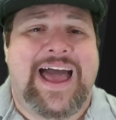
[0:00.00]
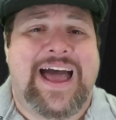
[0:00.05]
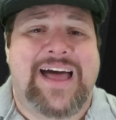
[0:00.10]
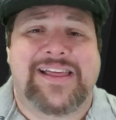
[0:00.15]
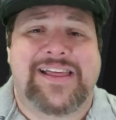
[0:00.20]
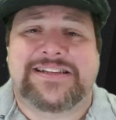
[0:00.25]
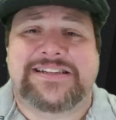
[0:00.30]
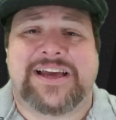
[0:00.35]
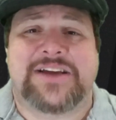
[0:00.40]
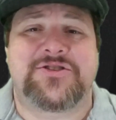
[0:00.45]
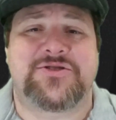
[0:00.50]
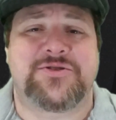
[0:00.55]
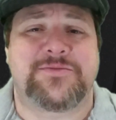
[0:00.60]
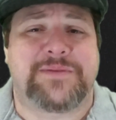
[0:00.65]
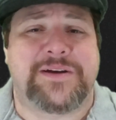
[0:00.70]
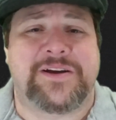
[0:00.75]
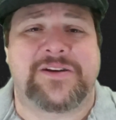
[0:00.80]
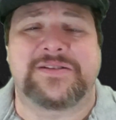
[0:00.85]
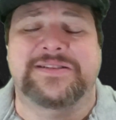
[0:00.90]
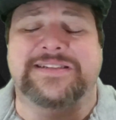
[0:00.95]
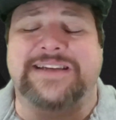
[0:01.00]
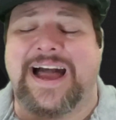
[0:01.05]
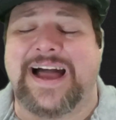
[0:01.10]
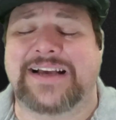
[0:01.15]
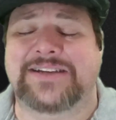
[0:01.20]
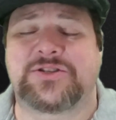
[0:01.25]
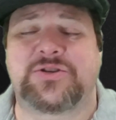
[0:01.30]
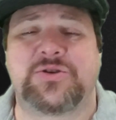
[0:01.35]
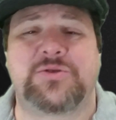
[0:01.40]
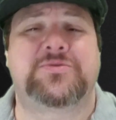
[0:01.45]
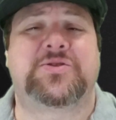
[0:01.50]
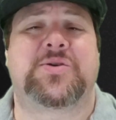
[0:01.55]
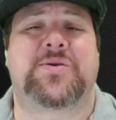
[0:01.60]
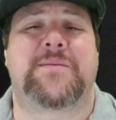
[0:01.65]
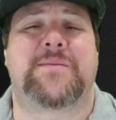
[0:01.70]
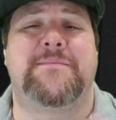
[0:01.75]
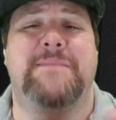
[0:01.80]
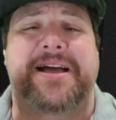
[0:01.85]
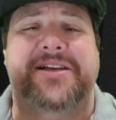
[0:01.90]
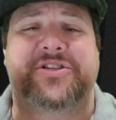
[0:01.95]
Alexandra Byrne's costumes are
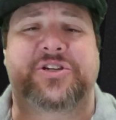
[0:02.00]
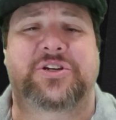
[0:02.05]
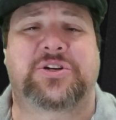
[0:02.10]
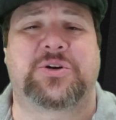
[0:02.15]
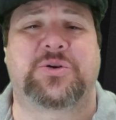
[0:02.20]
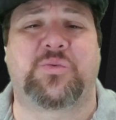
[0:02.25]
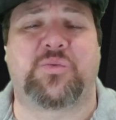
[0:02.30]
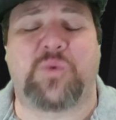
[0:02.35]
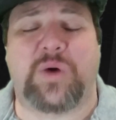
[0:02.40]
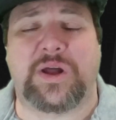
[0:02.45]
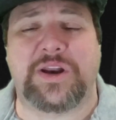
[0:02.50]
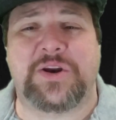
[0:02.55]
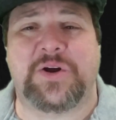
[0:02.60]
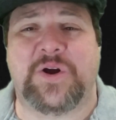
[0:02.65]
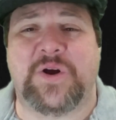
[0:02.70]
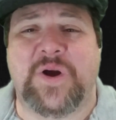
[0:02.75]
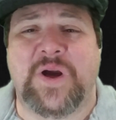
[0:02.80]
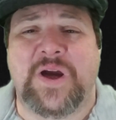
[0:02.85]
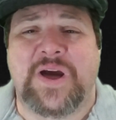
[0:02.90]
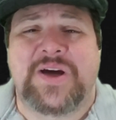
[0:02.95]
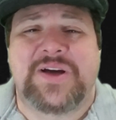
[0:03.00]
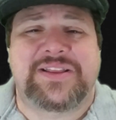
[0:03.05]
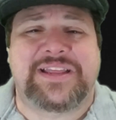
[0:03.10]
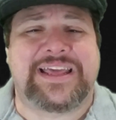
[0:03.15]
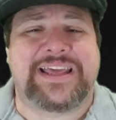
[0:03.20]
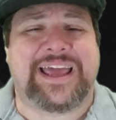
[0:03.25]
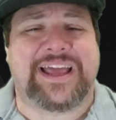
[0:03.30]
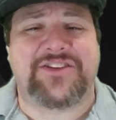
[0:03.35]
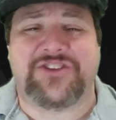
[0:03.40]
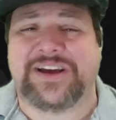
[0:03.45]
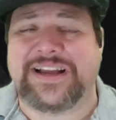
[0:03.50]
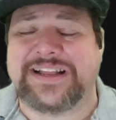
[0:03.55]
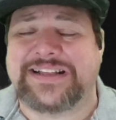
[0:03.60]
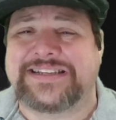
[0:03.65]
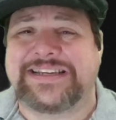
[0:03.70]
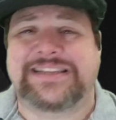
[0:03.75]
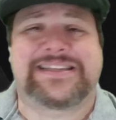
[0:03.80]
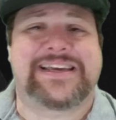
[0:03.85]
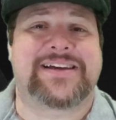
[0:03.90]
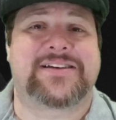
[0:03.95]
a magical wonder. The intricate
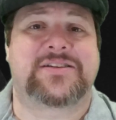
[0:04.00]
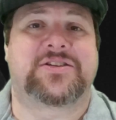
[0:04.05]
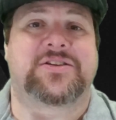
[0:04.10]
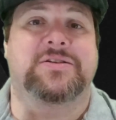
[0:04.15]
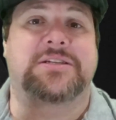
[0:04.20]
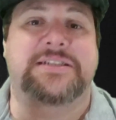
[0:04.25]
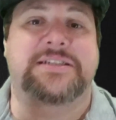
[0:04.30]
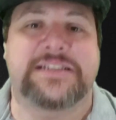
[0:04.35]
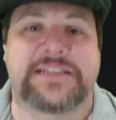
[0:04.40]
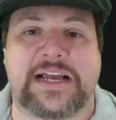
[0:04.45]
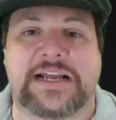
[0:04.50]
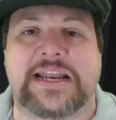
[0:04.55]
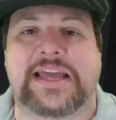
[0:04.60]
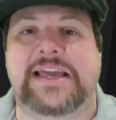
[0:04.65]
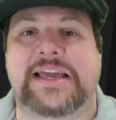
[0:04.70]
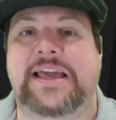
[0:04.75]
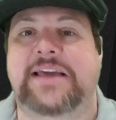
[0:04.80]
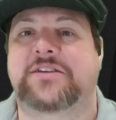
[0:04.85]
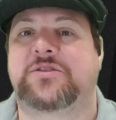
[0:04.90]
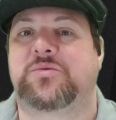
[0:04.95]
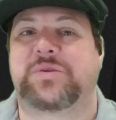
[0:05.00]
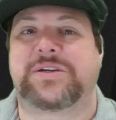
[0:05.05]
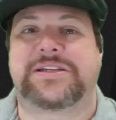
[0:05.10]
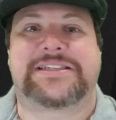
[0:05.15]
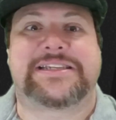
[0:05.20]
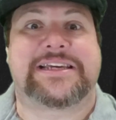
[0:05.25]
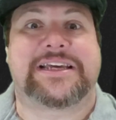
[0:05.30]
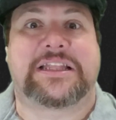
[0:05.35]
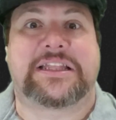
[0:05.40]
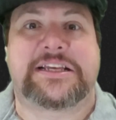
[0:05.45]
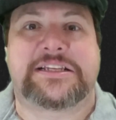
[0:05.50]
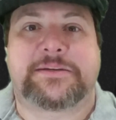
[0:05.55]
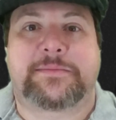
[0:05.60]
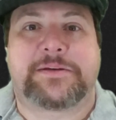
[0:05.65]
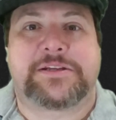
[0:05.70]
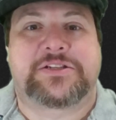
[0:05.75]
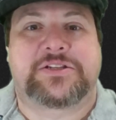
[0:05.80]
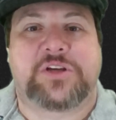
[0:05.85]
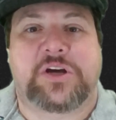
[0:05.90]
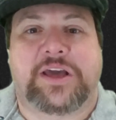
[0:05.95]
details are stunning as we see
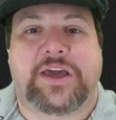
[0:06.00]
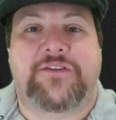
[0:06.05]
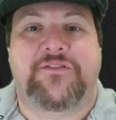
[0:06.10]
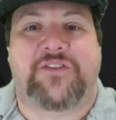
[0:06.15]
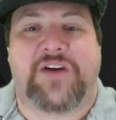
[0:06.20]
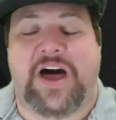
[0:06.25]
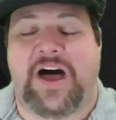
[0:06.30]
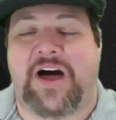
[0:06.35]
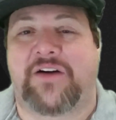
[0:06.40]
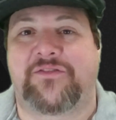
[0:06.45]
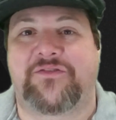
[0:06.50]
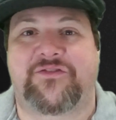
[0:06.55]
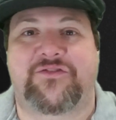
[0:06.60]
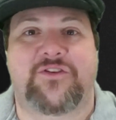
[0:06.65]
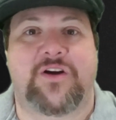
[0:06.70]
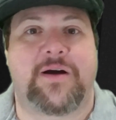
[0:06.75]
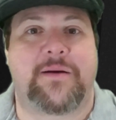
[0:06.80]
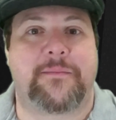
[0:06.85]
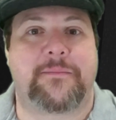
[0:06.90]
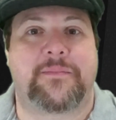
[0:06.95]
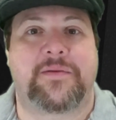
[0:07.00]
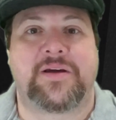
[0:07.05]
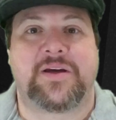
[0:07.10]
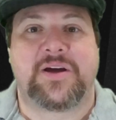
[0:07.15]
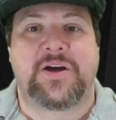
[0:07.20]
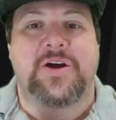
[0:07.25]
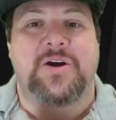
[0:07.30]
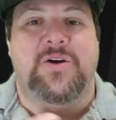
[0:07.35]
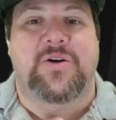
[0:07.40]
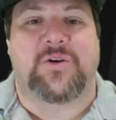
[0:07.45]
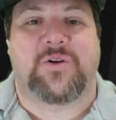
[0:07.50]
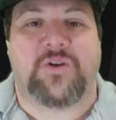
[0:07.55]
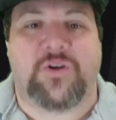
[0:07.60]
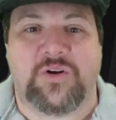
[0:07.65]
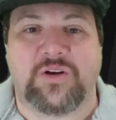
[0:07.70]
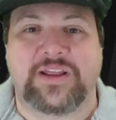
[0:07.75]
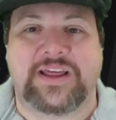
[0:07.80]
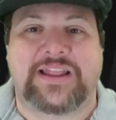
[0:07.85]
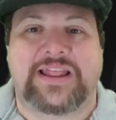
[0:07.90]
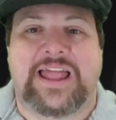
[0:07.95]
Elizabeth's look evolve from her
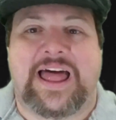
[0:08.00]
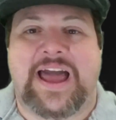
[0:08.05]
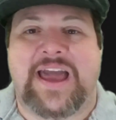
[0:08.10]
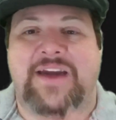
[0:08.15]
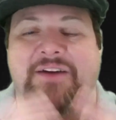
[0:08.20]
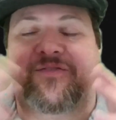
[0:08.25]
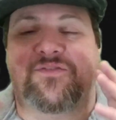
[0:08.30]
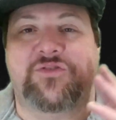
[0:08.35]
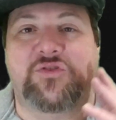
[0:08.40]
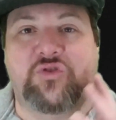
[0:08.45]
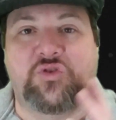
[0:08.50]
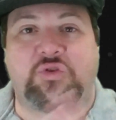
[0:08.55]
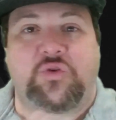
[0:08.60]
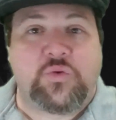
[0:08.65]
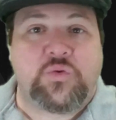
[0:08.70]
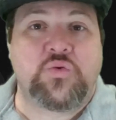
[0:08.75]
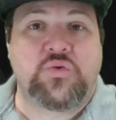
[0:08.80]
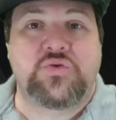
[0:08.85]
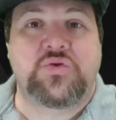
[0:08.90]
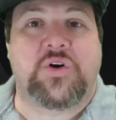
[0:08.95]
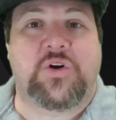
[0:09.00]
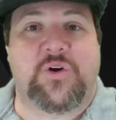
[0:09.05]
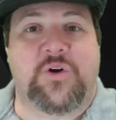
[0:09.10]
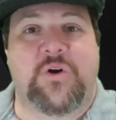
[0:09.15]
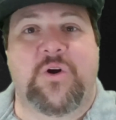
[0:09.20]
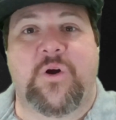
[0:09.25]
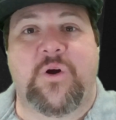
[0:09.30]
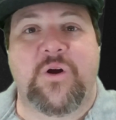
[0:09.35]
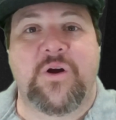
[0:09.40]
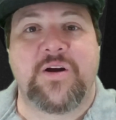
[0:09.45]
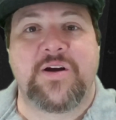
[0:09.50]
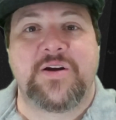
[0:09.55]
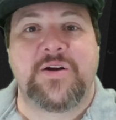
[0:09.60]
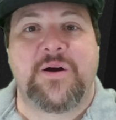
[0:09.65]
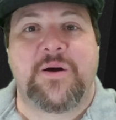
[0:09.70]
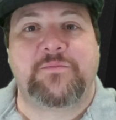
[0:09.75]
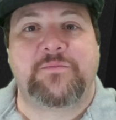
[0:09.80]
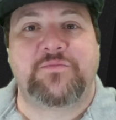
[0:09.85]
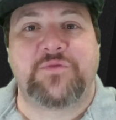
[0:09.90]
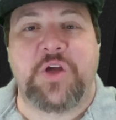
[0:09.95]
early life to her,
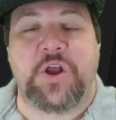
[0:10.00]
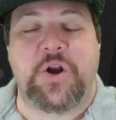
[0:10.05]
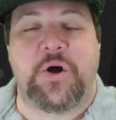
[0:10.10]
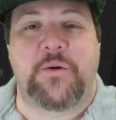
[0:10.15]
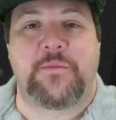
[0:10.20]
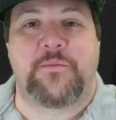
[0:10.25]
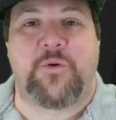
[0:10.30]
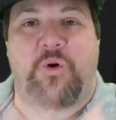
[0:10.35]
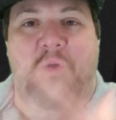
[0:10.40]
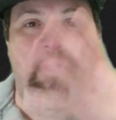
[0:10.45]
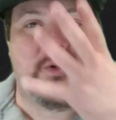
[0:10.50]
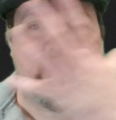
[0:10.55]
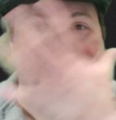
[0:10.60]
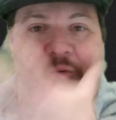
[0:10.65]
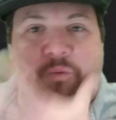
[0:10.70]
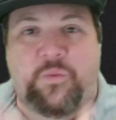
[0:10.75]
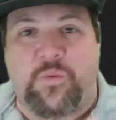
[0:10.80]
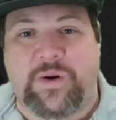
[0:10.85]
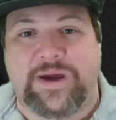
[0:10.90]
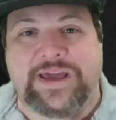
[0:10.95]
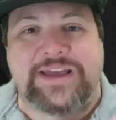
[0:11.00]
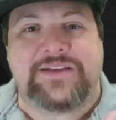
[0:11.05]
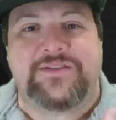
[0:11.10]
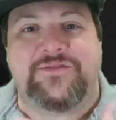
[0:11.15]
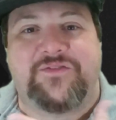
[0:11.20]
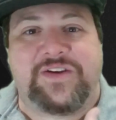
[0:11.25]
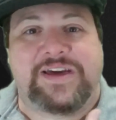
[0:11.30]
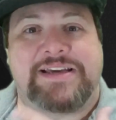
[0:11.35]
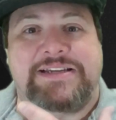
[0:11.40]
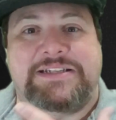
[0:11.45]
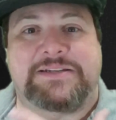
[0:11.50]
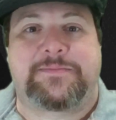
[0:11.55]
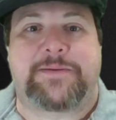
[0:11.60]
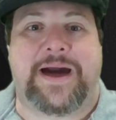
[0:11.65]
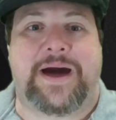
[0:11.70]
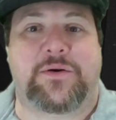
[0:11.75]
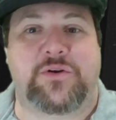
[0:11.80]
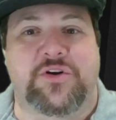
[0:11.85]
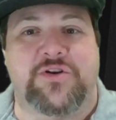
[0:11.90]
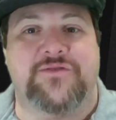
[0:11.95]
more white-faced,
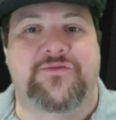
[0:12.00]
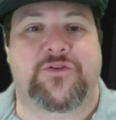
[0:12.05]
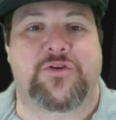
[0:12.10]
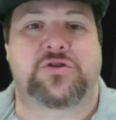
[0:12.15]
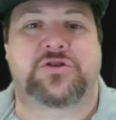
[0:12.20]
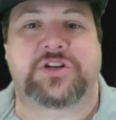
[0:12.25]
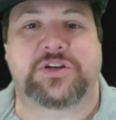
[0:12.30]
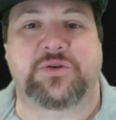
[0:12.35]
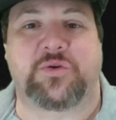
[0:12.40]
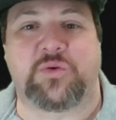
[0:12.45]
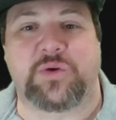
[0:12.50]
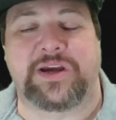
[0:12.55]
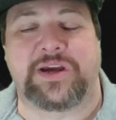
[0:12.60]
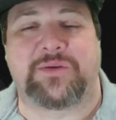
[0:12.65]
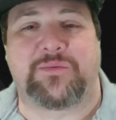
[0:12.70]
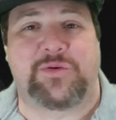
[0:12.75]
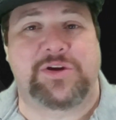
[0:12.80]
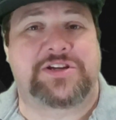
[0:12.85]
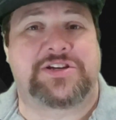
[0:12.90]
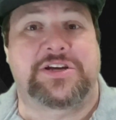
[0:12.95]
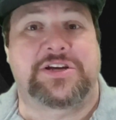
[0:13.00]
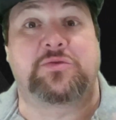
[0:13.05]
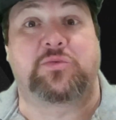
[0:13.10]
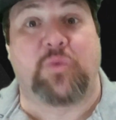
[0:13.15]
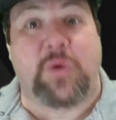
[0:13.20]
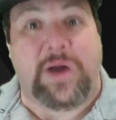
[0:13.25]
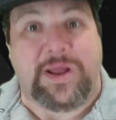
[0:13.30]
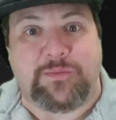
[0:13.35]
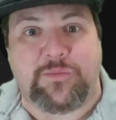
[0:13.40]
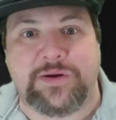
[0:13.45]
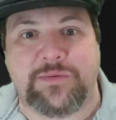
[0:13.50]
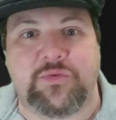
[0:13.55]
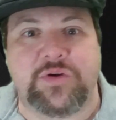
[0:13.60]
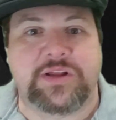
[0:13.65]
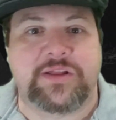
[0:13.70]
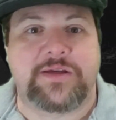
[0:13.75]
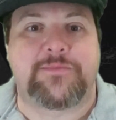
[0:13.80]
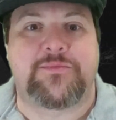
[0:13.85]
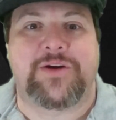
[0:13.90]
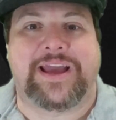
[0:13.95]
powdered Virgin Queen, which is when we
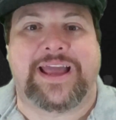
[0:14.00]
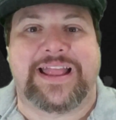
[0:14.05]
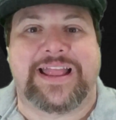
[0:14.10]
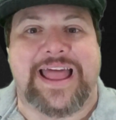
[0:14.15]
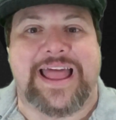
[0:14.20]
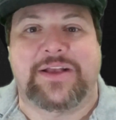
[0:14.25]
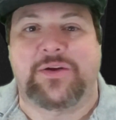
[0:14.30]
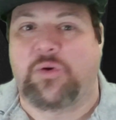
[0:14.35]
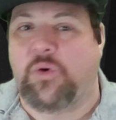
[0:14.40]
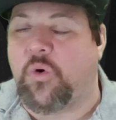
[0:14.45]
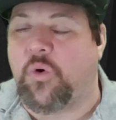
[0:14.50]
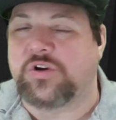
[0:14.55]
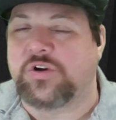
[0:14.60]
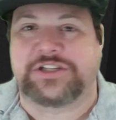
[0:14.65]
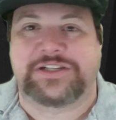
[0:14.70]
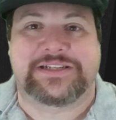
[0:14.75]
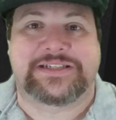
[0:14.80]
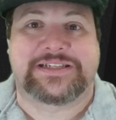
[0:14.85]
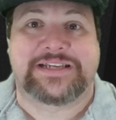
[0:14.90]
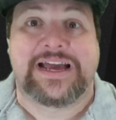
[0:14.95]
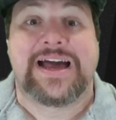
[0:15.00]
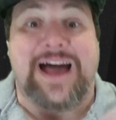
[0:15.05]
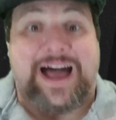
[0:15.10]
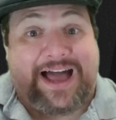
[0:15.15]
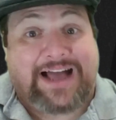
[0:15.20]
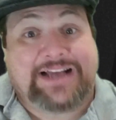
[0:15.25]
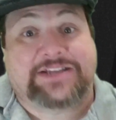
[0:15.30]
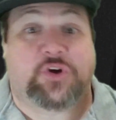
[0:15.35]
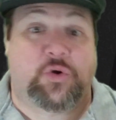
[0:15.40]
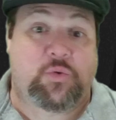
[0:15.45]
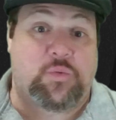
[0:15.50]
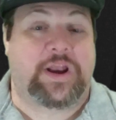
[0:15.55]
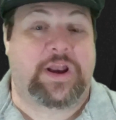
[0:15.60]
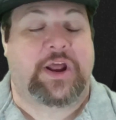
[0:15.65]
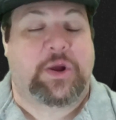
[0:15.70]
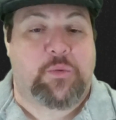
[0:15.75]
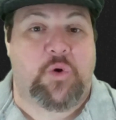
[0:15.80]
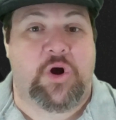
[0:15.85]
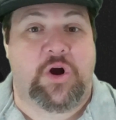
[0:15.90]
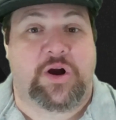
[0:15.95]
really bring in that gorgeous
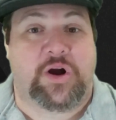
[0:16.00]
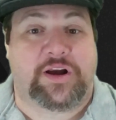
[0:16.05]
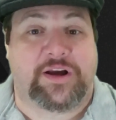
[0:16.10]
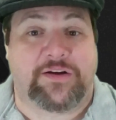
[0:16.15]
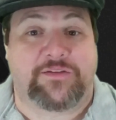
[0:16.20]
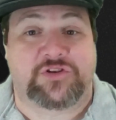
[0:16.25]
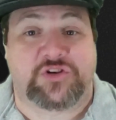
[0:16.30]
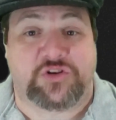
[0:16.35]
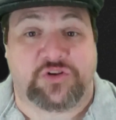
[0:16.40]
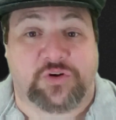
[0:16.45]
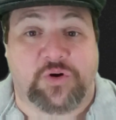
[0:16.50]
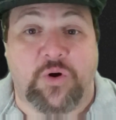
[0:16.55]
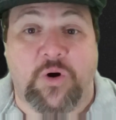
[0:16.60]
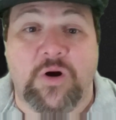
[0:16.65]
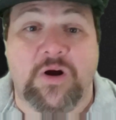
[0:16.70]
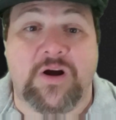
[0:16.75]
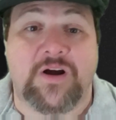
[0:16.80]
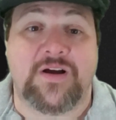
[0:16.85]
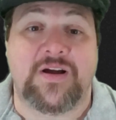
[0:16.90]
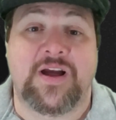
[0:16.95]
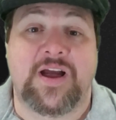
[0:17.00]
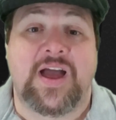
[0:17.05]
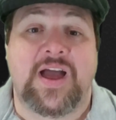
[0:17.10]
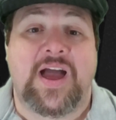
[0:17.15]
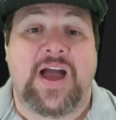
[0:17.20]
Oscar-winning work of Shekhar.